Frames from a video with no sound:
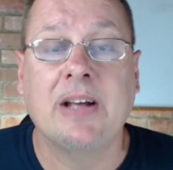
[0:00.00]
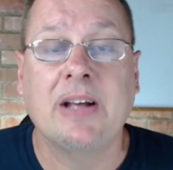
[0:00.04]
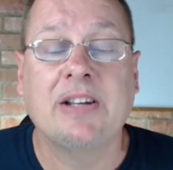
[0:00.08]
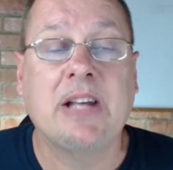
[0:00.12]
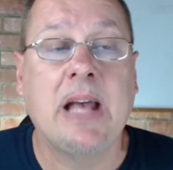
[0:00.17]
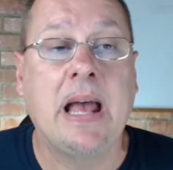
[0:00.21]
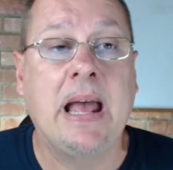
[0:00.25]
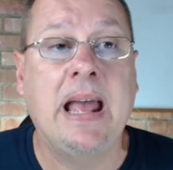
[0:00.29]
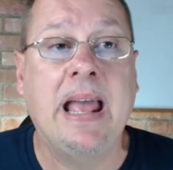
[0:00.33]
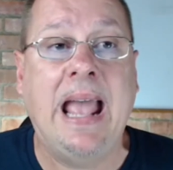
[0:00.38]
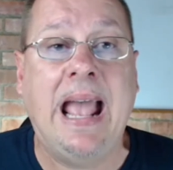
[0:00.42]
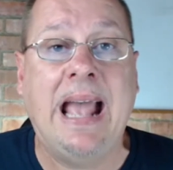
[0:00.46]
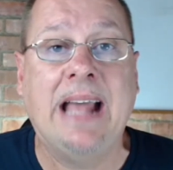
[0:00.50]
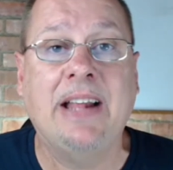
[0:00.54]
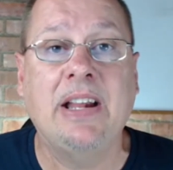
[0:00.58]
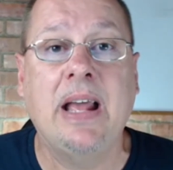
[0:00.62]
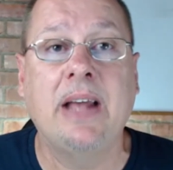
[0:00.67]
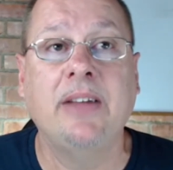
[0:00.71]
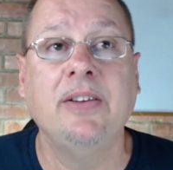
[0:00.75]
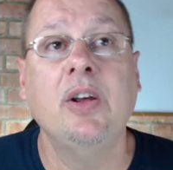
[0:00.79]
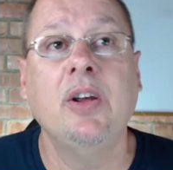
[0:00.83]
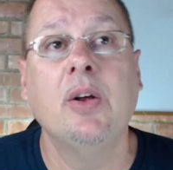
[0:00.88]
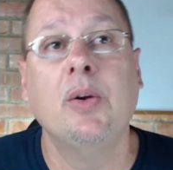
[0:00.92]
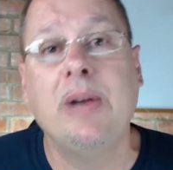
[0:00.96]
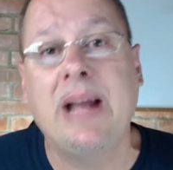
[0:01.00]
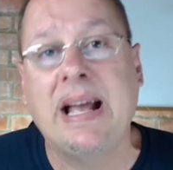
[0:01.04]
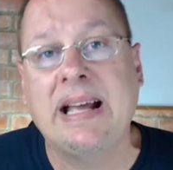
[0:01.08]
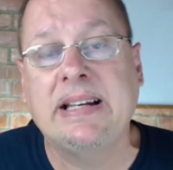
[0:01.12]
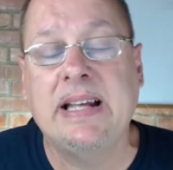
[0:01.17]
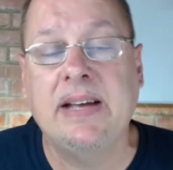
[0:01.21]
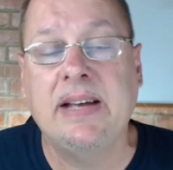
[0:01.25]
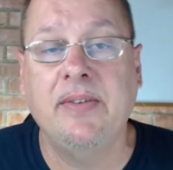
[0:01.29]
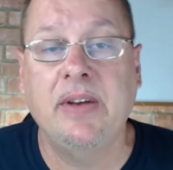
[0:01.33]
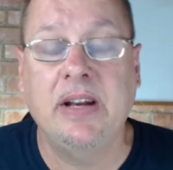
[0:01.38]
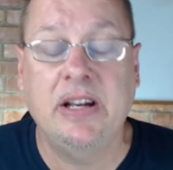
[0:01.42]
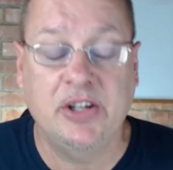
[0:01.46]
You know, it, it, you
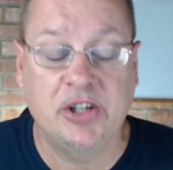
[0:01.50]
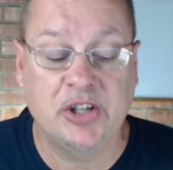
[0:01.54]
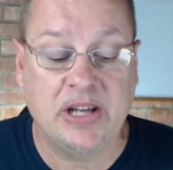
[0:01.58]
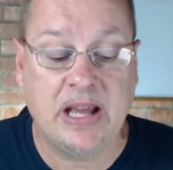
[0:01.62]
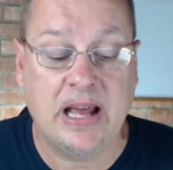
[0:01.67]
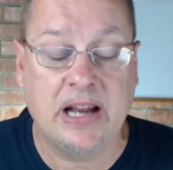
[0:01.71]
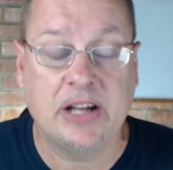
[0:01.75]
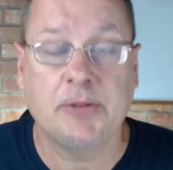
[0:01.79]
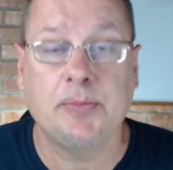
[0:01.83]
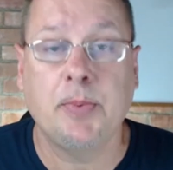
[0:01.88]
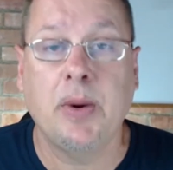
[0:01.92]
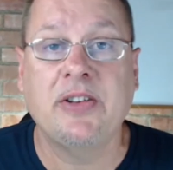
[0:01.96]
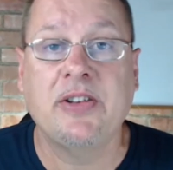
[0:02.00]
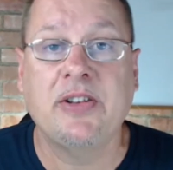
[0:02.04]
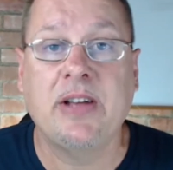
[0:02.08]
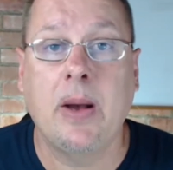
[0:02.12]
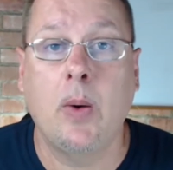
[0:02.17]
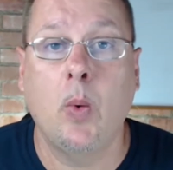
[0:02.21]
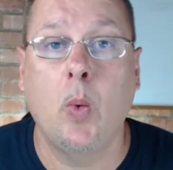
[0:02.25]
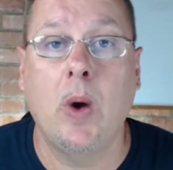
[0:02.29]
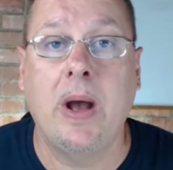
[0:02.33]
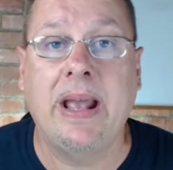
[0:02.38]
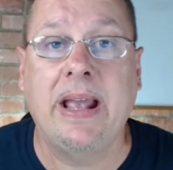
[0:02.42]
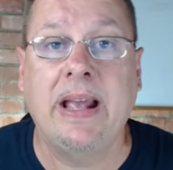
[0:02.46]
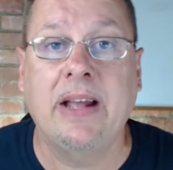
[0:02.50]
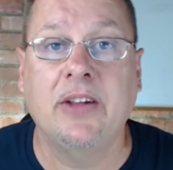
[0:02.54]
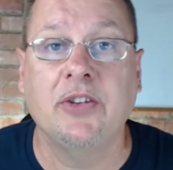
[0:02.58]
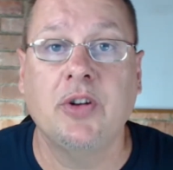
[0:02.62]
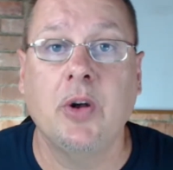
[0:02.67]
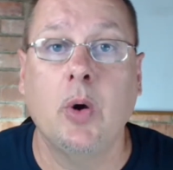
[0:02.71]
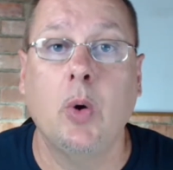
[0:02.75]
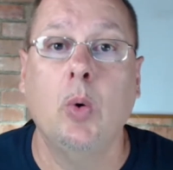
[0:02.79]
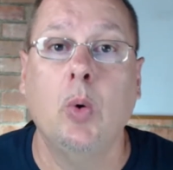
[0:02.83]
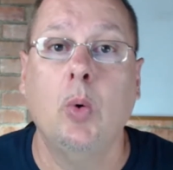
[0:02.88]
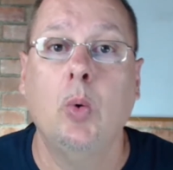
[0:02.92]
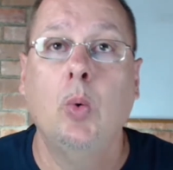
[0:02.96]
know, negativity just kind of spreads that
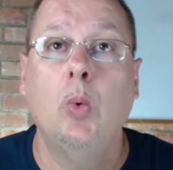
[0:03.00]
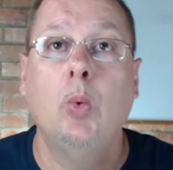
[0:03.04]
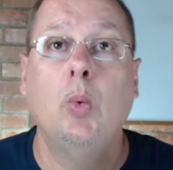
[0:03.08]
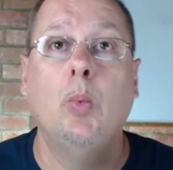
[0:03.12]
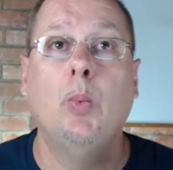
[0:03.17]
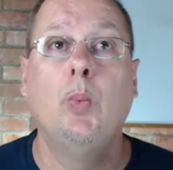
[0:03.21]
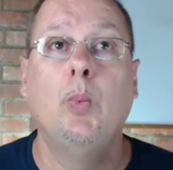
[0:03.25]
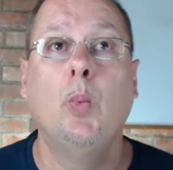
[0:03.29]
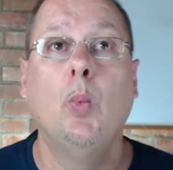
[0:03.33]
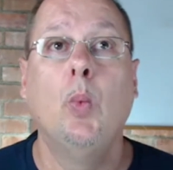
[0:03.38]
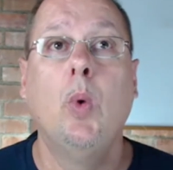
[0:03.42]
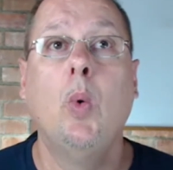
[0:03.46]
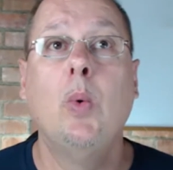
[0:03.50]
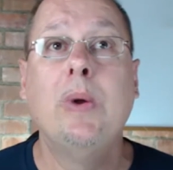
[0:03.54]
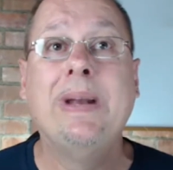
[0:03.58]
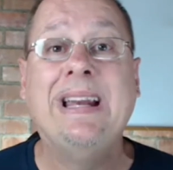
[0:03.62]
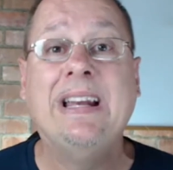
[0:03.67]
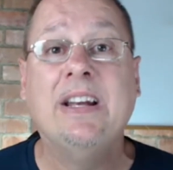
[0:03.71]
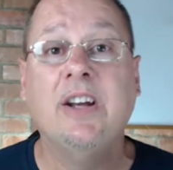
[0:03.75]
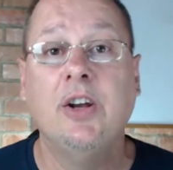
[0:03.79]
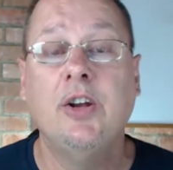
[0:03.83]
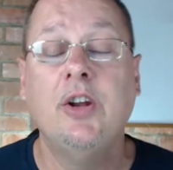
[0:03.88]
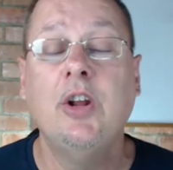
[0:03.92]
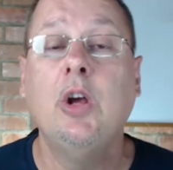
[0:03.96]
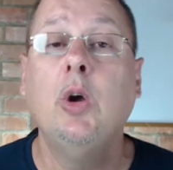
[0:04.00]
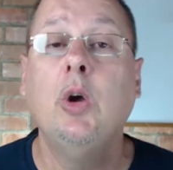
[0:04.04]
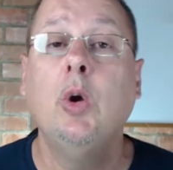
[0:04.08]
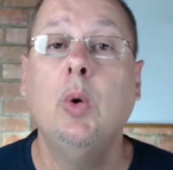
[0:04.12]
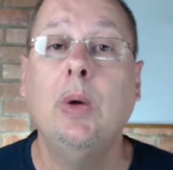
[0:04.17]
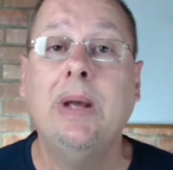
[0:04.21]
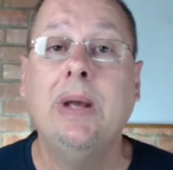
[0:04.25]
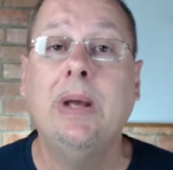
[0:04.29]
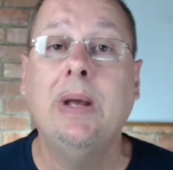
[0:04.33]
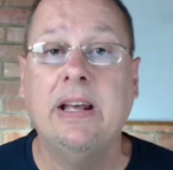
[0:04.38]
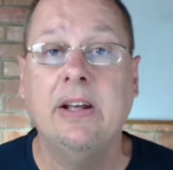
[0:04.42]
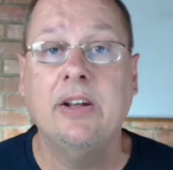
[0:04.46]
way, and so what we need to
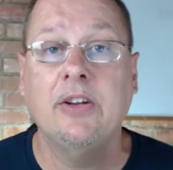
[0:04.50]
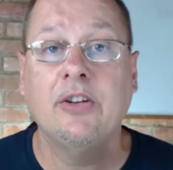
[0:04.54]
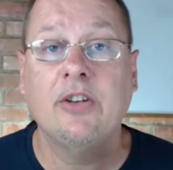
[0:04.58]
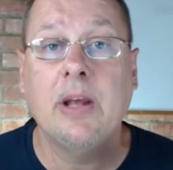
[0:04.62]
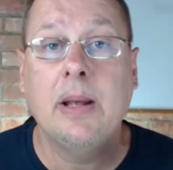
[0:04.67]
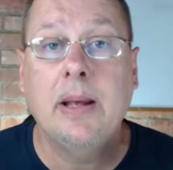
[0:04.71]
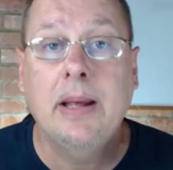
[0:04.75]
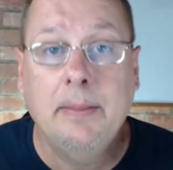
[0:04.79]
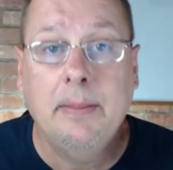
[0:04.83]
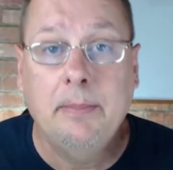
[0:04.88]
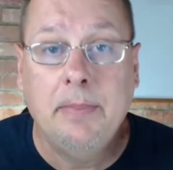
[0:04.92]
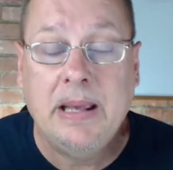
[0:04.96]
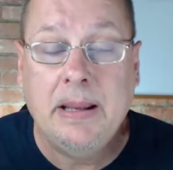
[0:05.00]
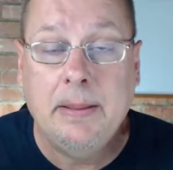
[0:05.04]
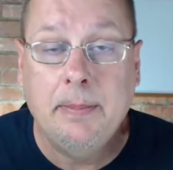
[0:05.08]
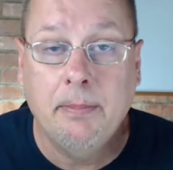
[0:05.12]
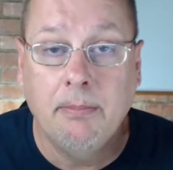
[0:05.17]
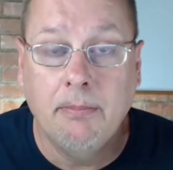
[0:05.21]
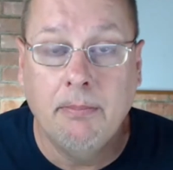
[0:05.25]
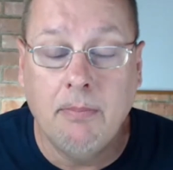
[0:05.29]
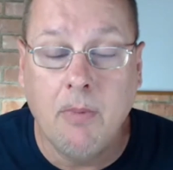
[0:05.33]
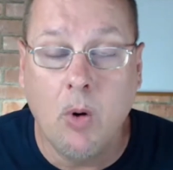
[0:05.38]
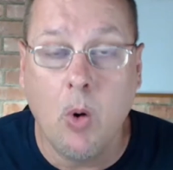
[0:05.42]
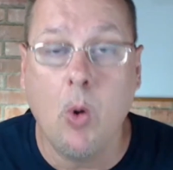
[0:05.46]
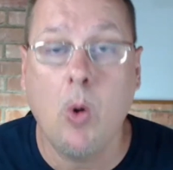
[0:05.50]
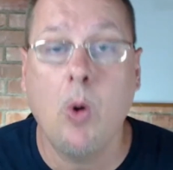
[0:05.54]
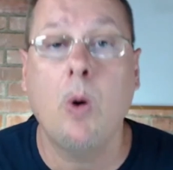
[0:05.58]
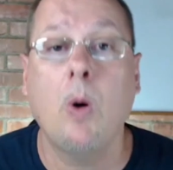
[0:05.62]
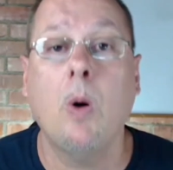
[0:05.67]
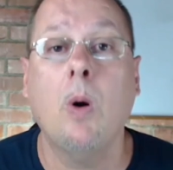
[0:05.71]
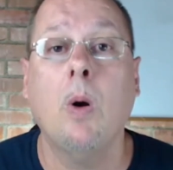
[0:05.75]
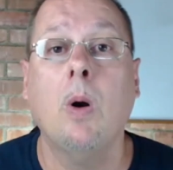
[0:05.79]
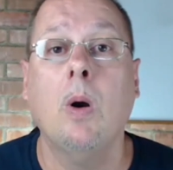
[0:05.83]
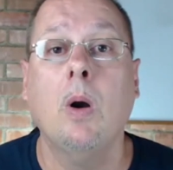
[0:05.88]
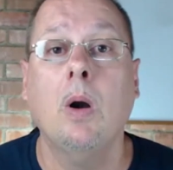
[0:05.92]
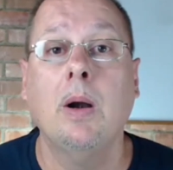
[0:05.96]
do is be
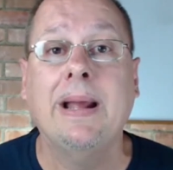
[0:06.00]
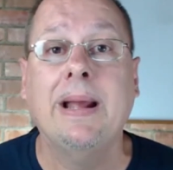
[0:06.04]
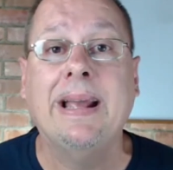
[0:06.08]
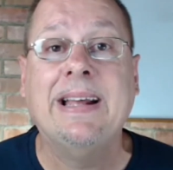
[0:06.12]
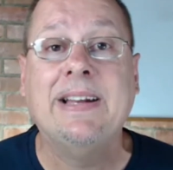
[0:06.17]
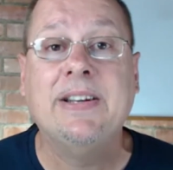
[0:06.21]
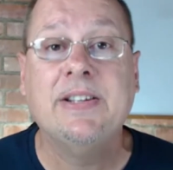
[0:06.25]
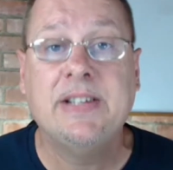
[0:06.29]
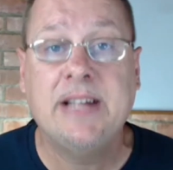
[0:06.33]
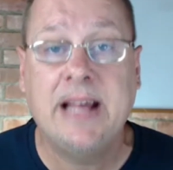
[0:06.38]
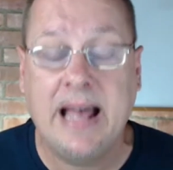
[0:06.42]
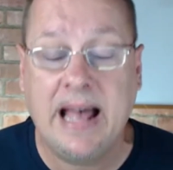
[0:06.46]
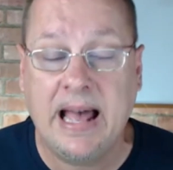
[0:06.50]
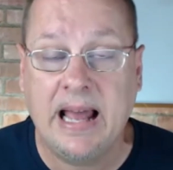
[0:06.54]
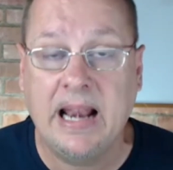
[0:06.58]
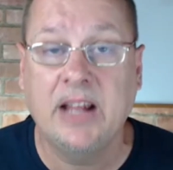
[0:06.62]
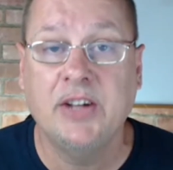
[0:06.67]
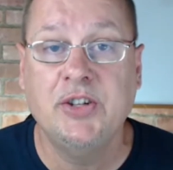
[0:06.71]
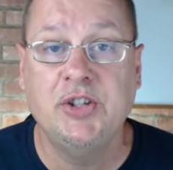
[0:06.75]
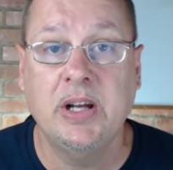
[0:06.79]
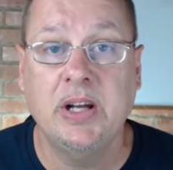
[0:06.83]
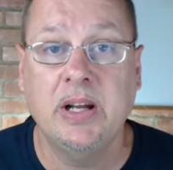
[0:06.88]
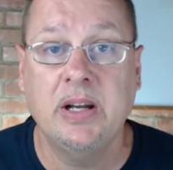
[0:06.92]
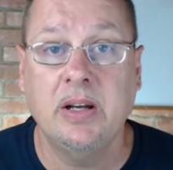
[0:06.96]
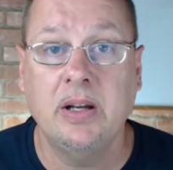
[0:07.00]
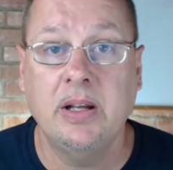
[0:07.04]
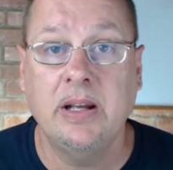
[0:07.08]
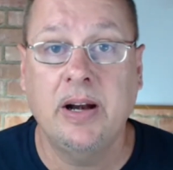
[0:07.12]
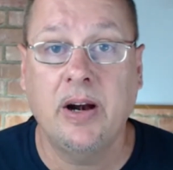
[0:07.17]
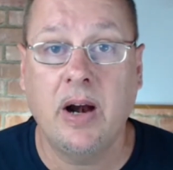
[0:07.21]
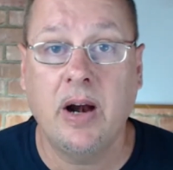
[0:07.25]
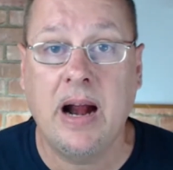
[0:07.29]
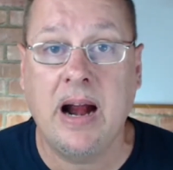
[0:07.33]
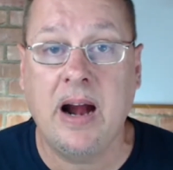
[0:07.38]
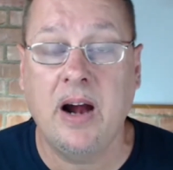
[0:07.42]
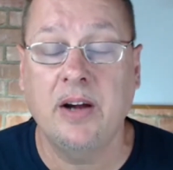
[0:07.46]
more intelligent
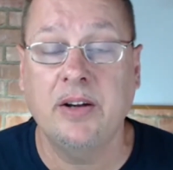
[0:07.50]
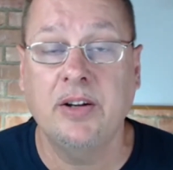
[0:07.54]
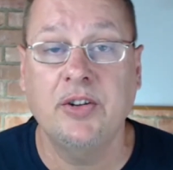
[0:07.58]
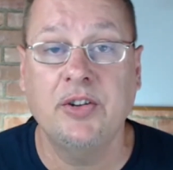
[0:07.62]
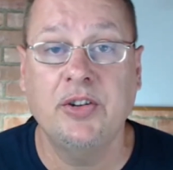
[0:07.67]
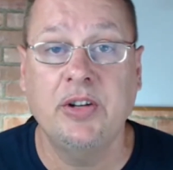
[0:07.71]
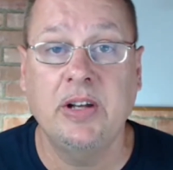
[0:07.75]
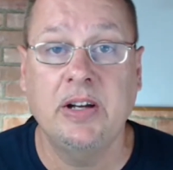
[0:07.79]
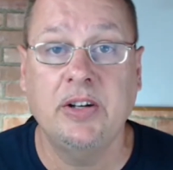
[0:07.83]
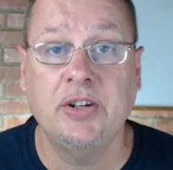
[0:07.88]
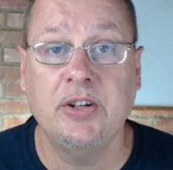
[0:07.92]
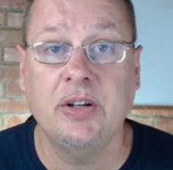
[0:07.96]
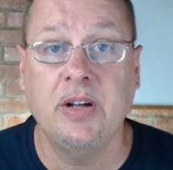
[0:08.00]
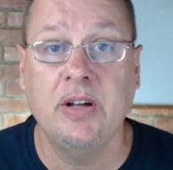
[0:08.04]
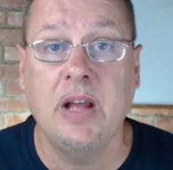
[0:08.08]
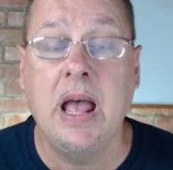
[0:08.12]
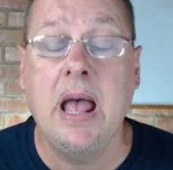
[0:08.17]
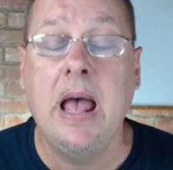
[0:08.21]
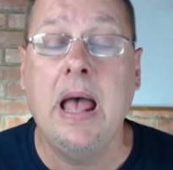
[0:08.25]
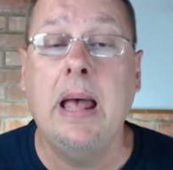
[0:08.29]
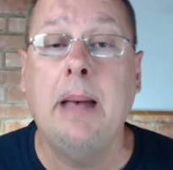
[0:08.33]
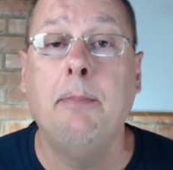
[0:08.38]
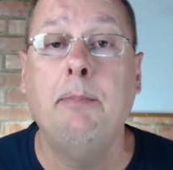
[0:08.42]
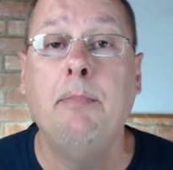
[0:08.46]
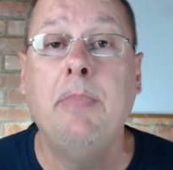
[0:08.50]
in our hiring decision,